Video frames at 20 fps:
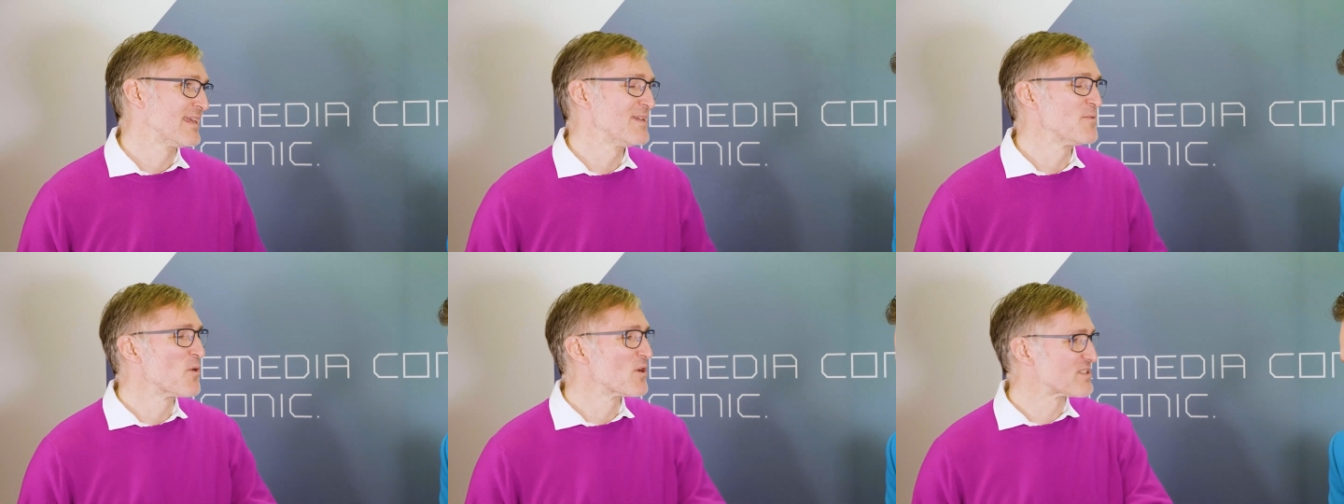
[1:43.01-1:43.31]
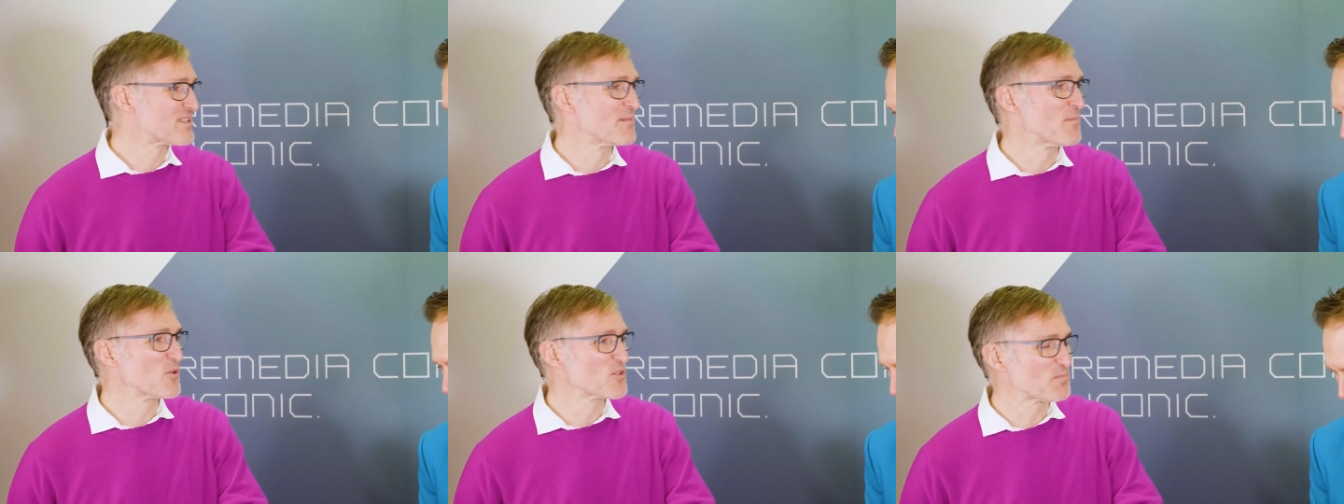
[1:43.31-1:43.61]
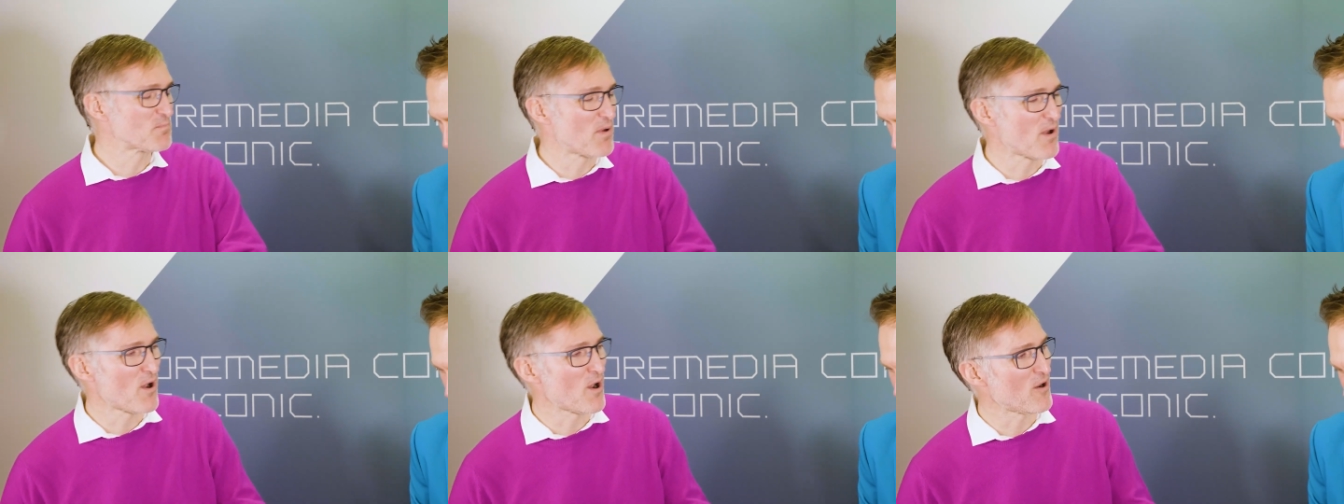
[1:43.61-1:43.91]
He was the
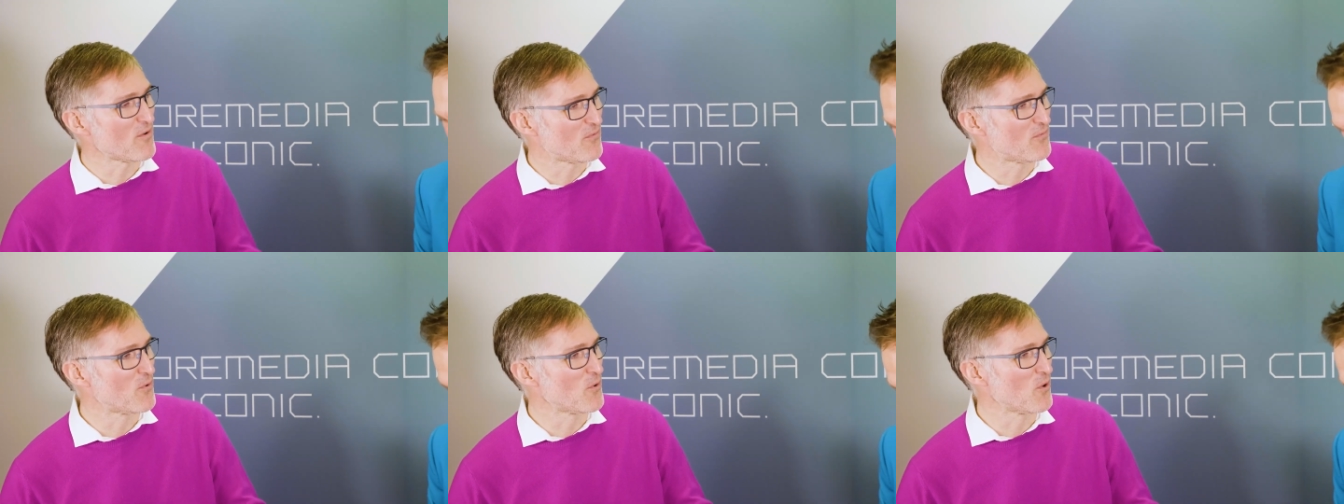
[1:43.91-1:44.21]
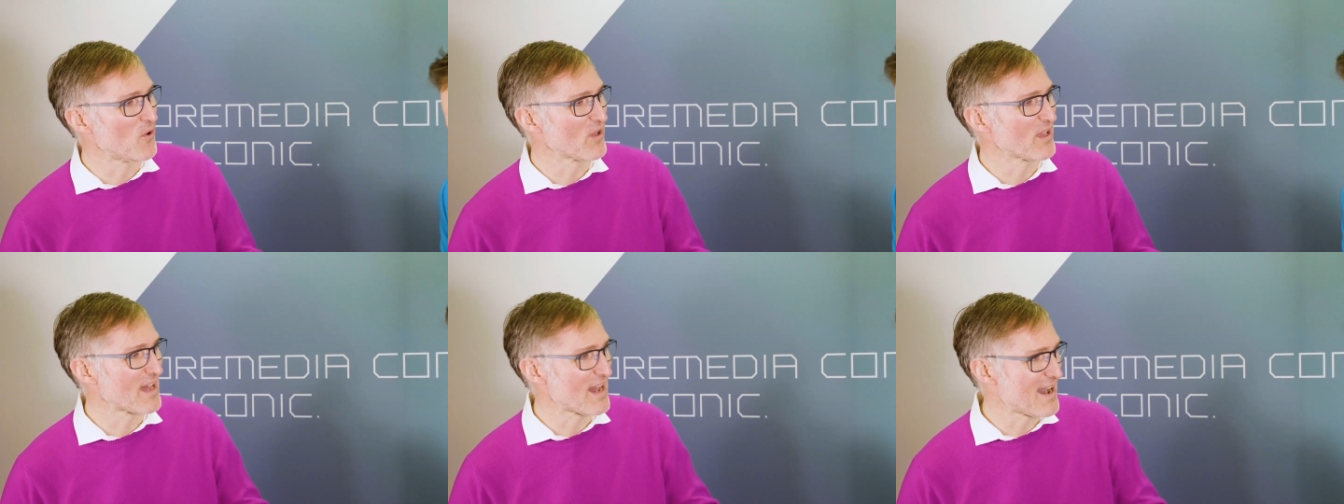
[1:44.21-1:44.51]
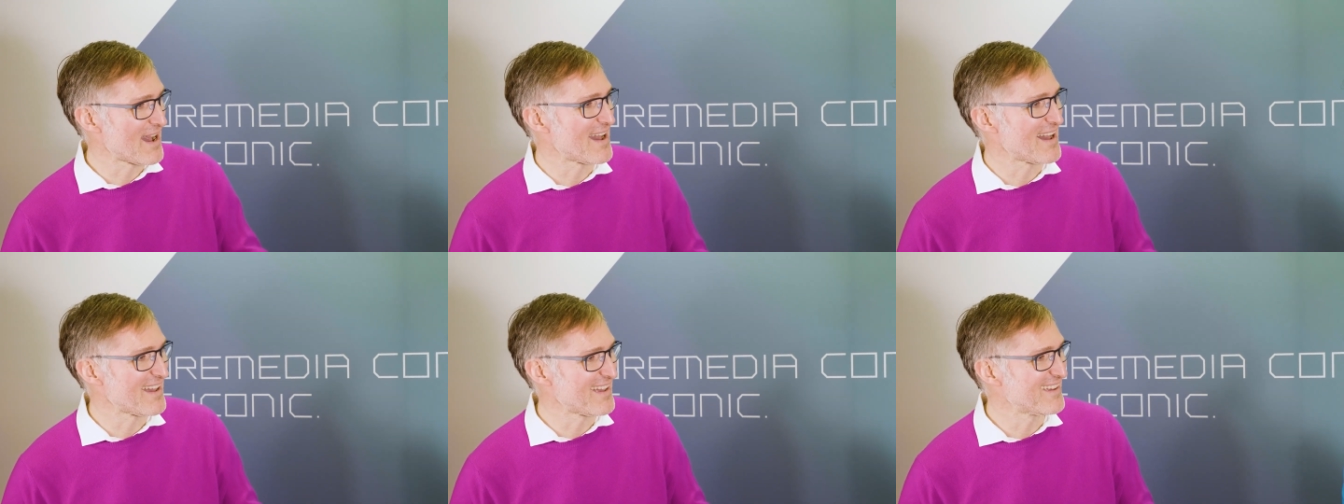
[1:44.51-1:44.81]
most powerful
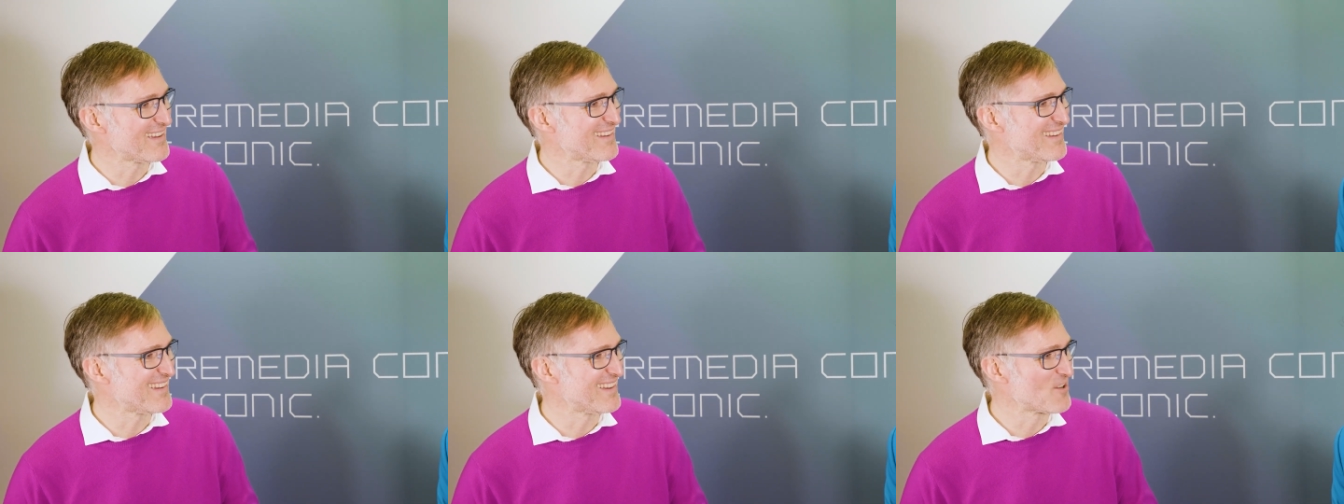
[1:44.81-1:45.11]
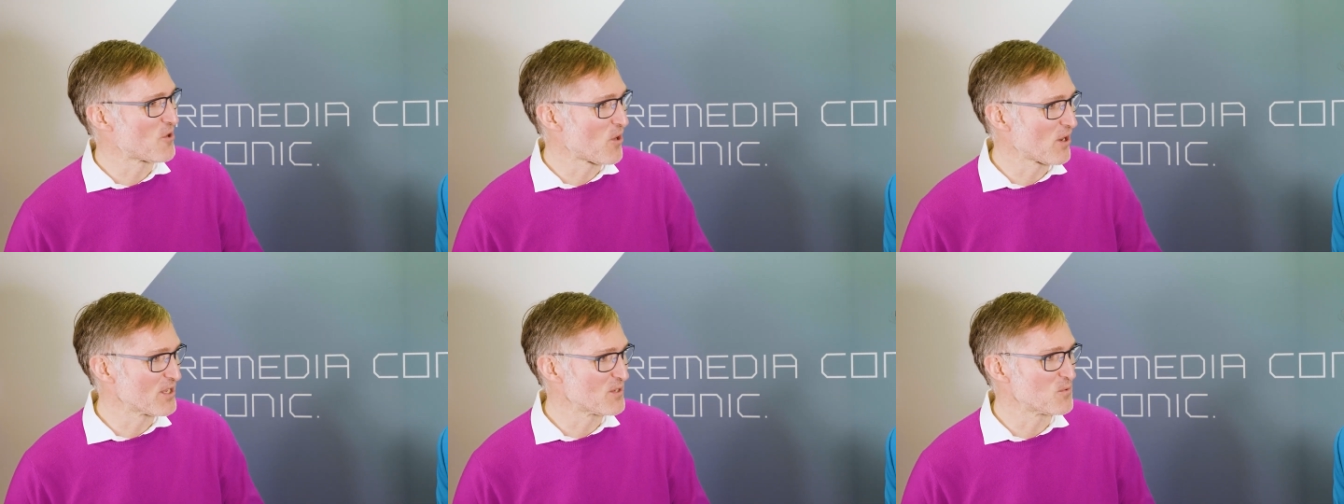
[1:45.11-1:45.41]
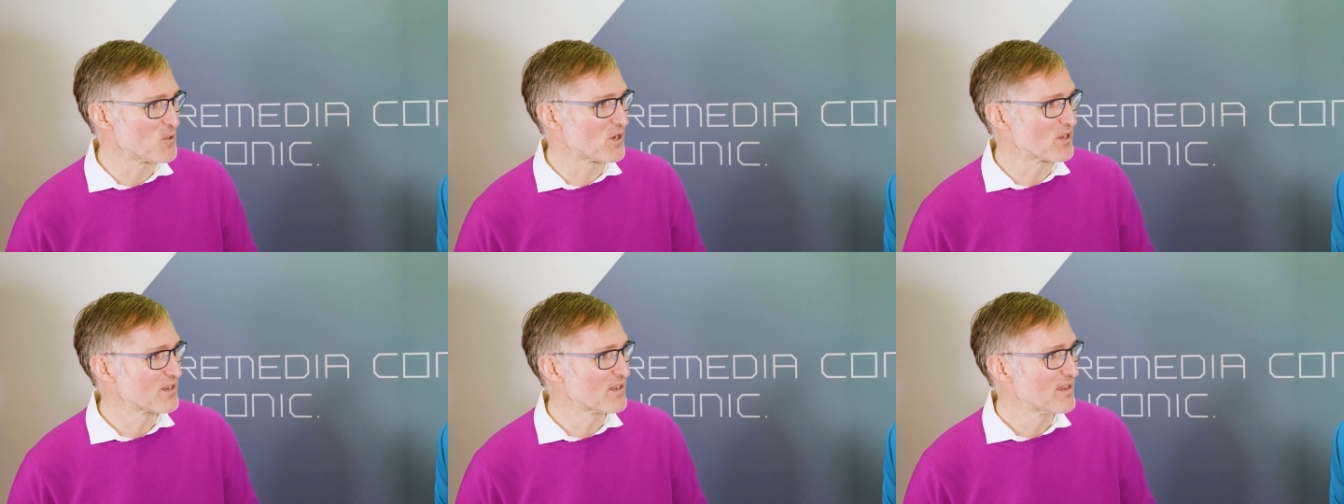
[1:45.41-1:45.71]
guy in
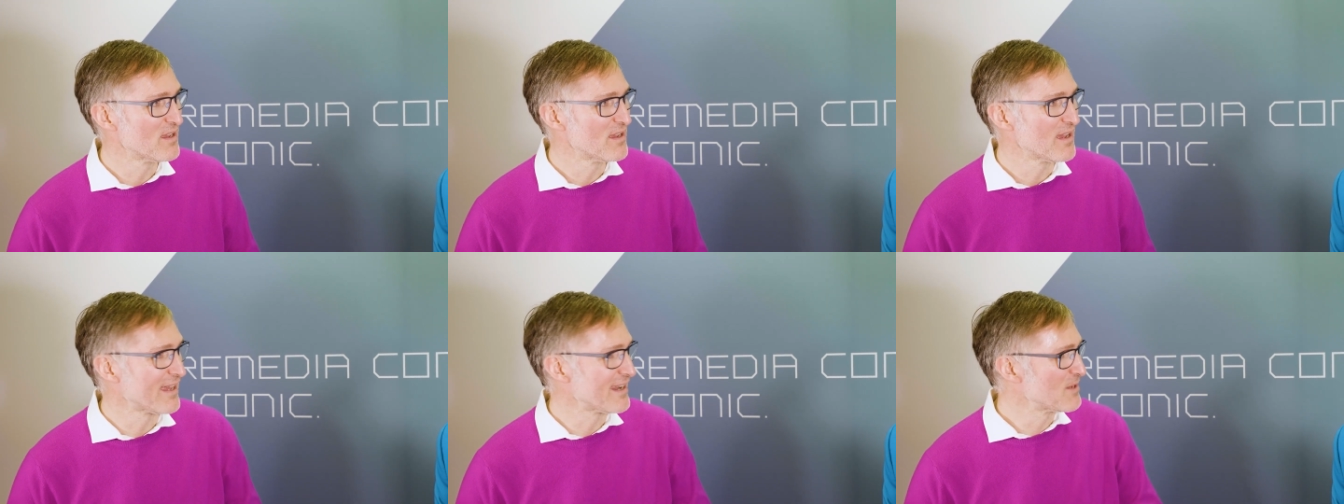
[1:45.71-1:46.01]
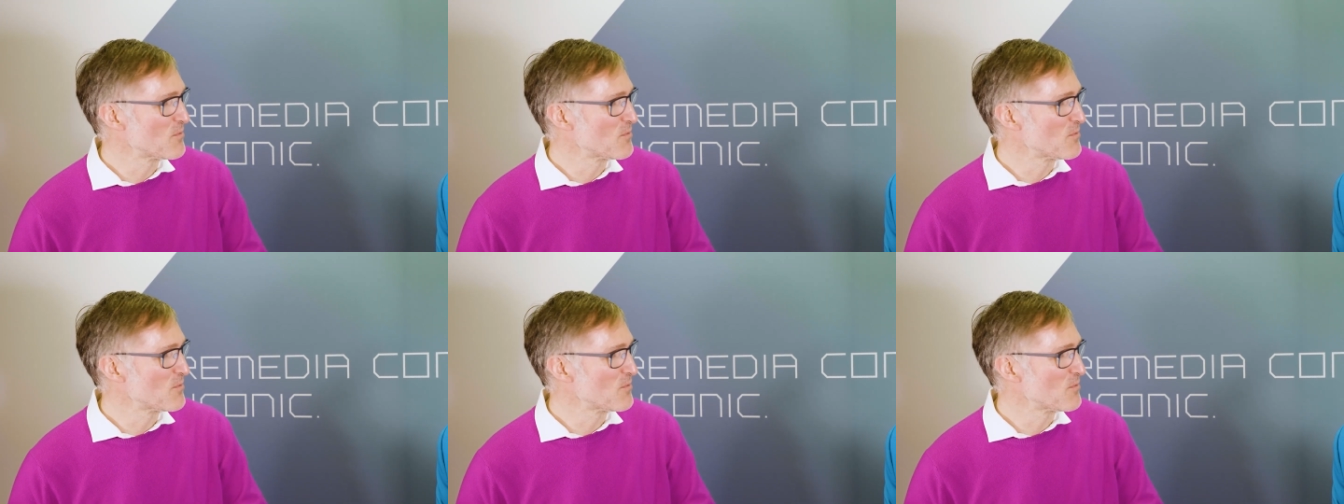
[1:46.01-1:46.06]
Hollywood, mm-hmm.